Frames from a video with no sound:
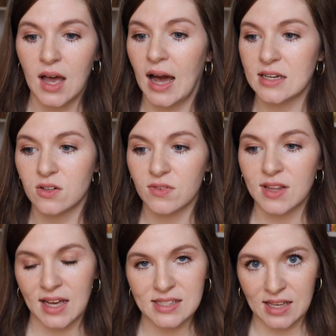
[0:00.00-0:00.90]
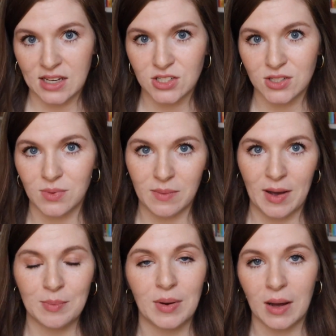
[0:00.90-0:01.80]
I don't feel as anxious when I'm
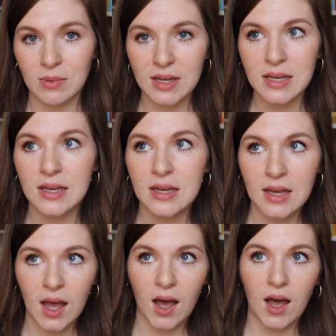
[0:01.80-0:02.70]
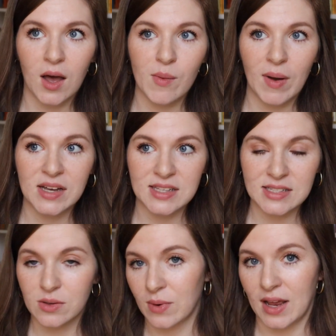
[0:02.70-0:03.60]
out in public as I
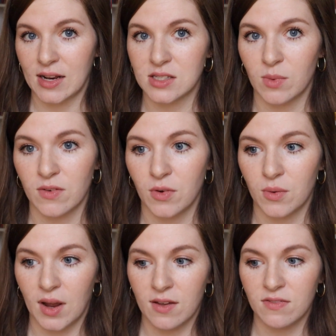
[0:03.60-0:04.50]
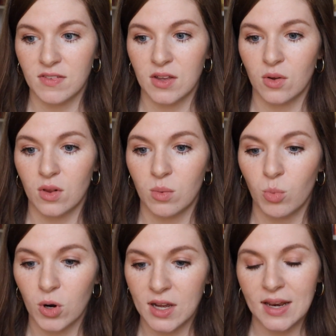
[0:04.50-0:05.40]
did when I had a smartphone. I feel
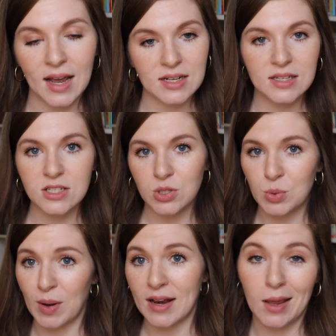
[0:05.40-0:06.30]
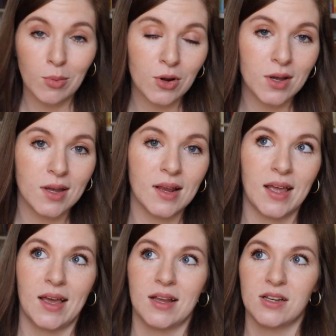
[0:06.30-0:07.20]
more connected to my neighborhood
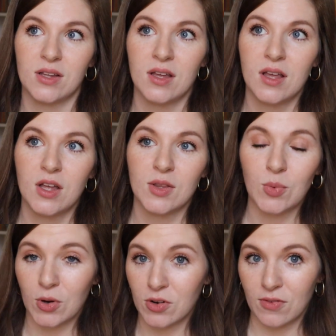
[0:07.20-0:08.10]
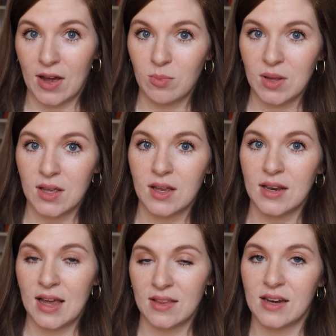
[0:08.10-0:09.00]
and the world around me
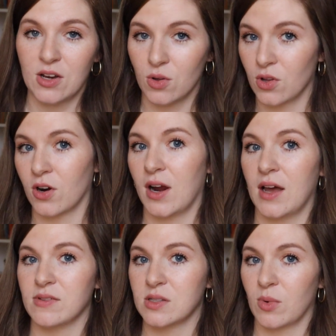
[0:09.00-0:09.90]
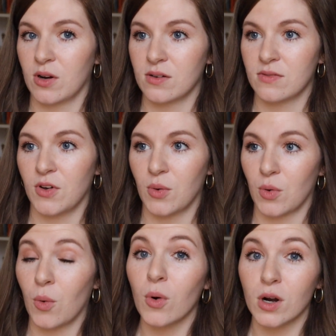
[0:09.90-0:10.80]
now that I no longer have a
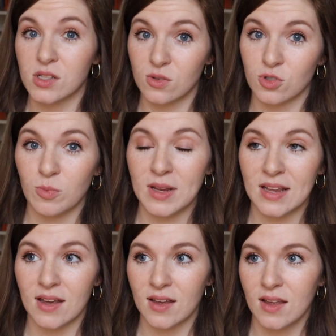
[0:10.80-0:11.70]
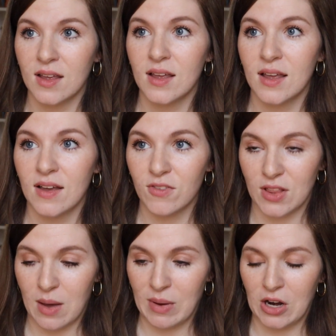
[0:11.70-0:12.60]
smartphone or social media for
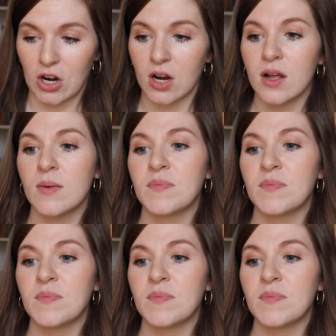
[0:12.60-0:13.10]
that matter.